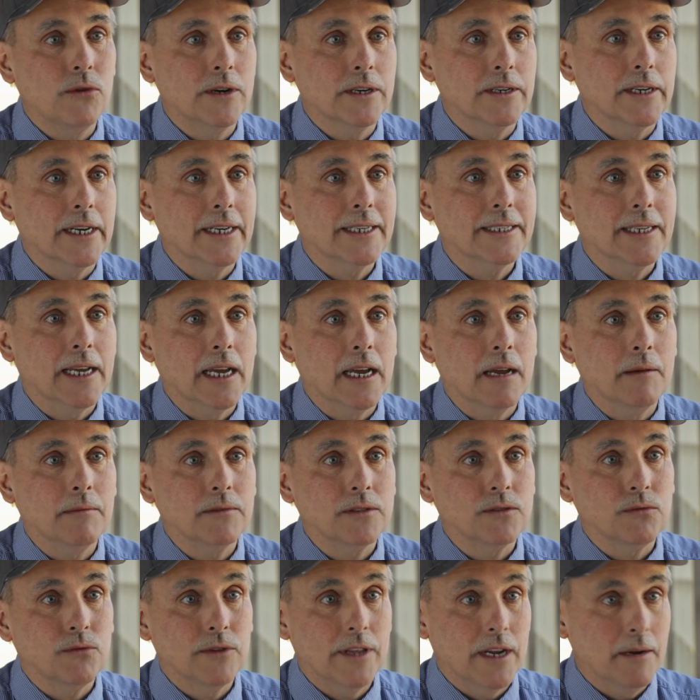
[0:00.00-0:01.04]
wondering at
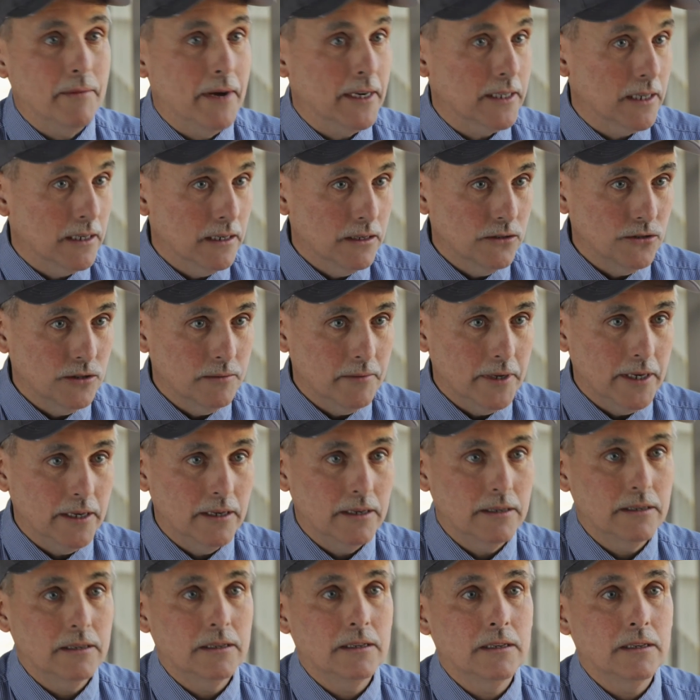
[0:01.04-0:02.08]
times, were they about to lose me?